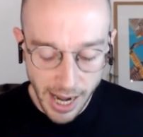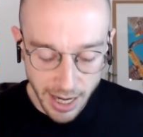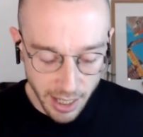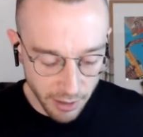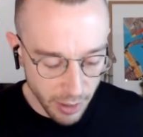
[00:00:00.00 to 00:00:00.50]

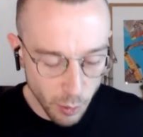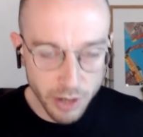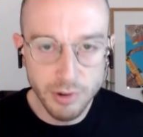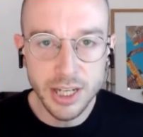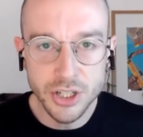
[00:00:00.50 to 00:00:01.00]
And I think what
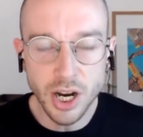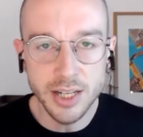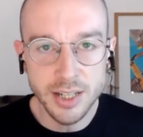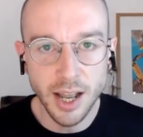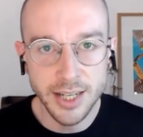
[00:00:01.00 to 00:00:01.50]
it really
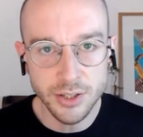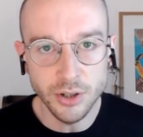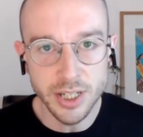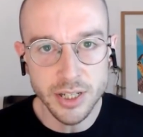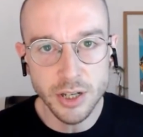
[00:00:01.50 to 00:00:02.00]
shines light
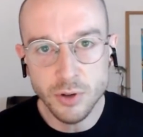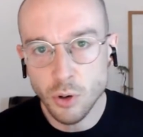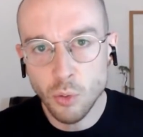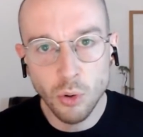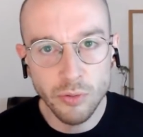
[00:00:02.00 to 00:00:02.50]
on is that you've
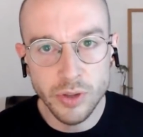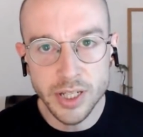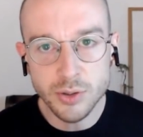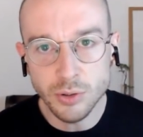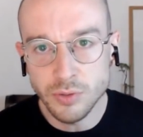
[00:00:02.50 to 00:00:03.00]
got all of
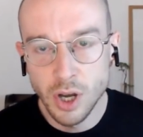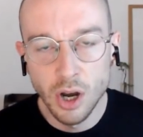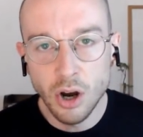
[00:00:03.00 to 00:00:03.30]
these sort of